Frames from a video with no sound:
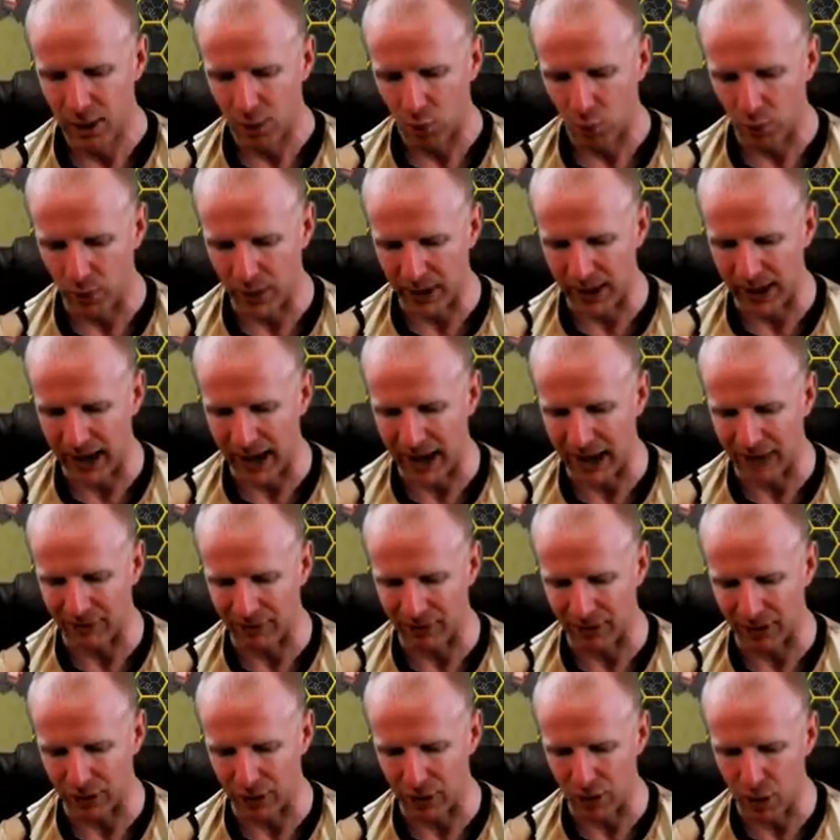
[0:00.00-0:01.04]
we have
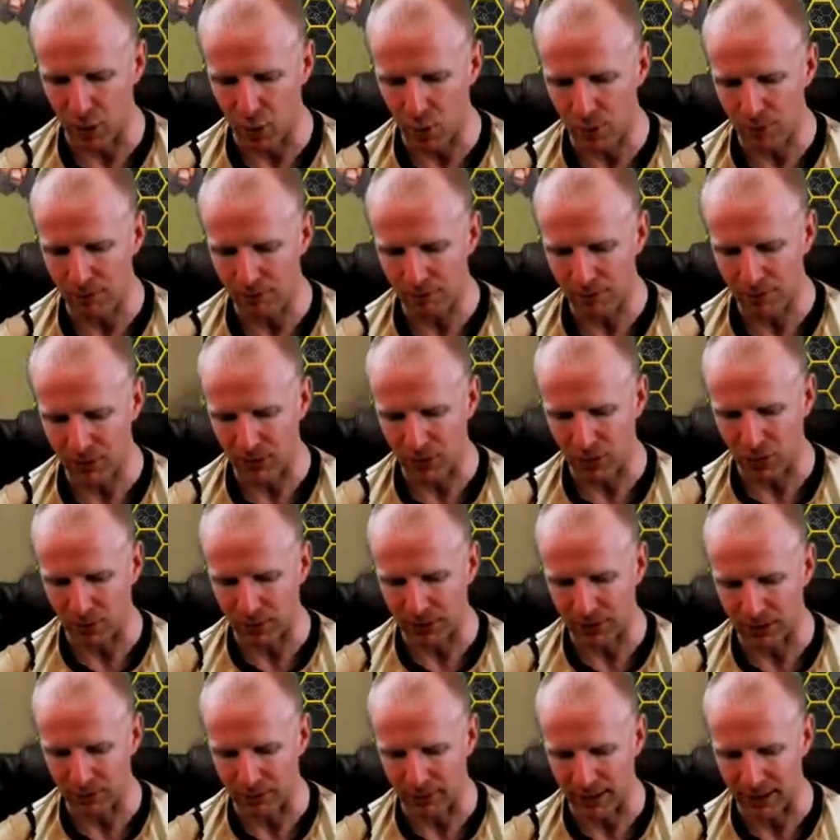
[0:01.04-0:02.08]
no threat
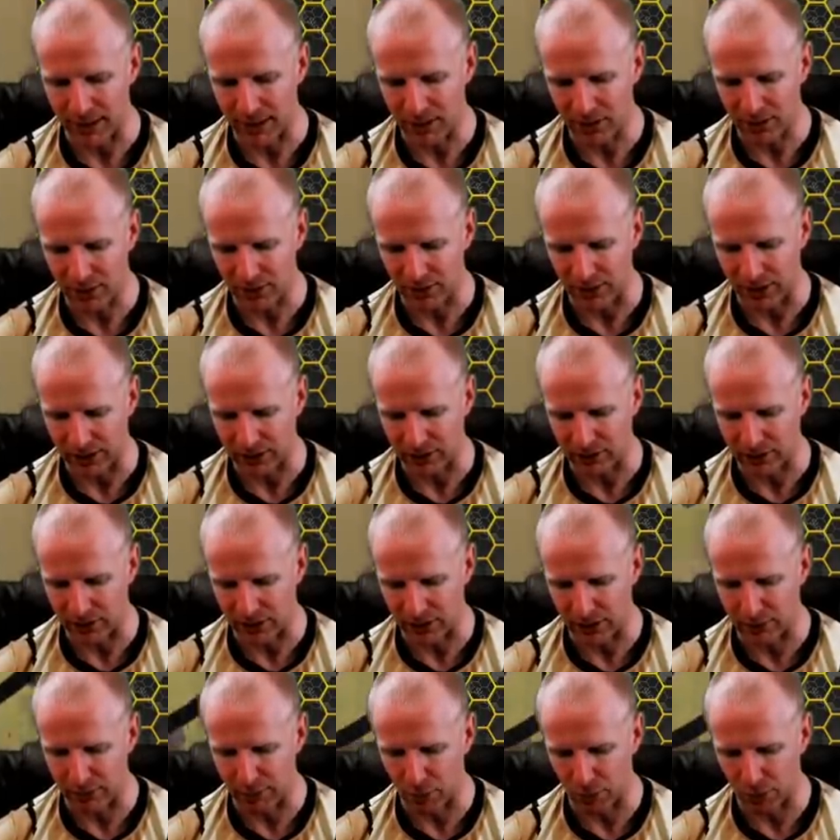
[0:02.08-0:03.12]
to my healers as
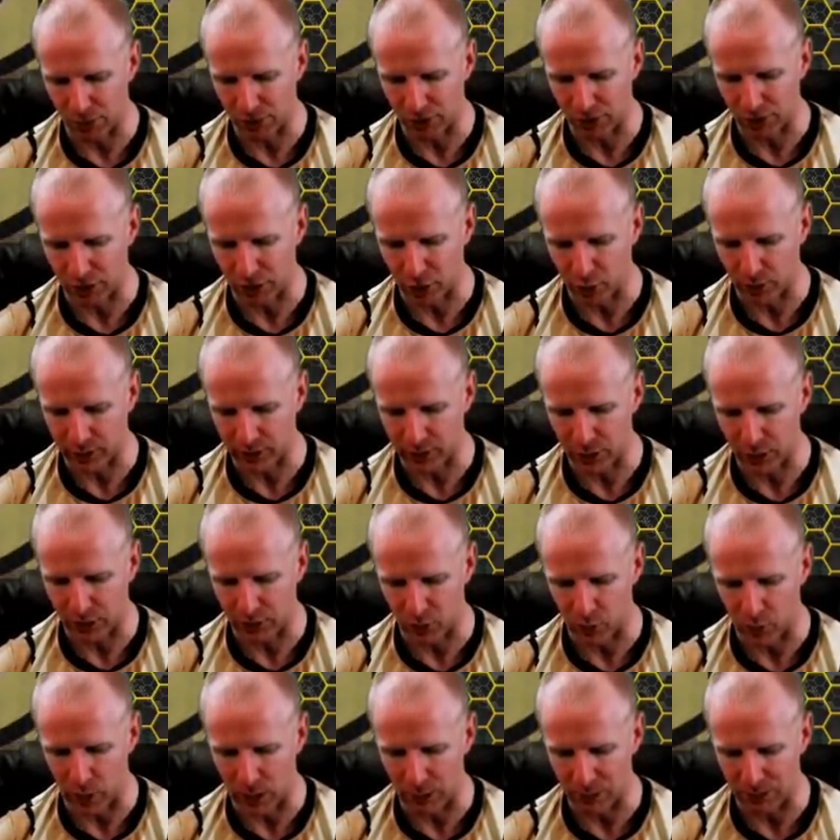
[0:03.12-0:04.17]
the bowlers are going to quickly
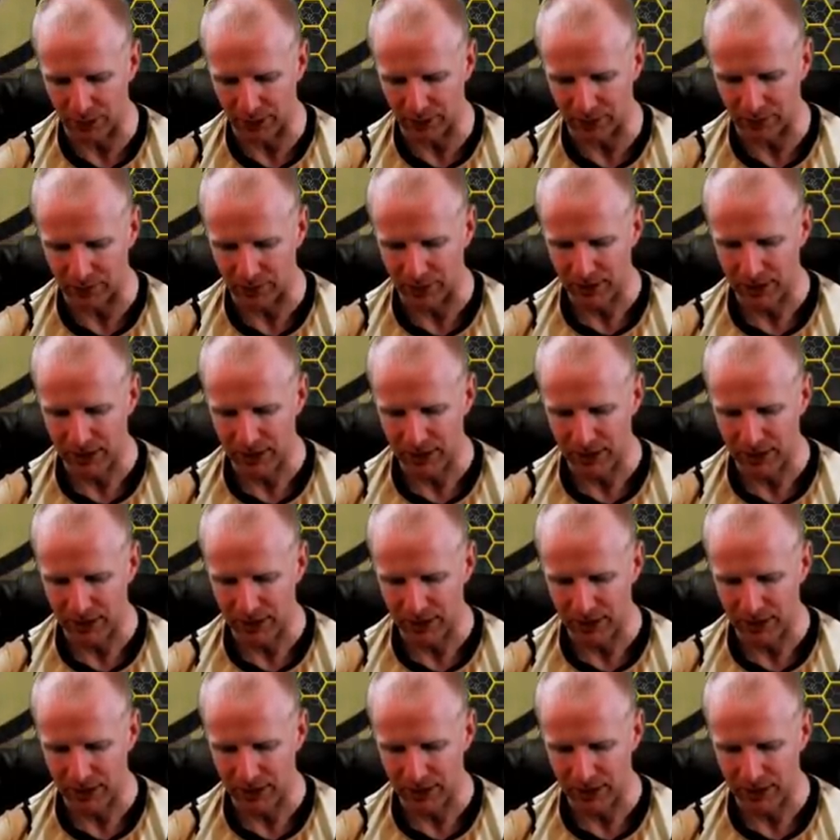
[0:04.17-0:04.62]
overwhelm this,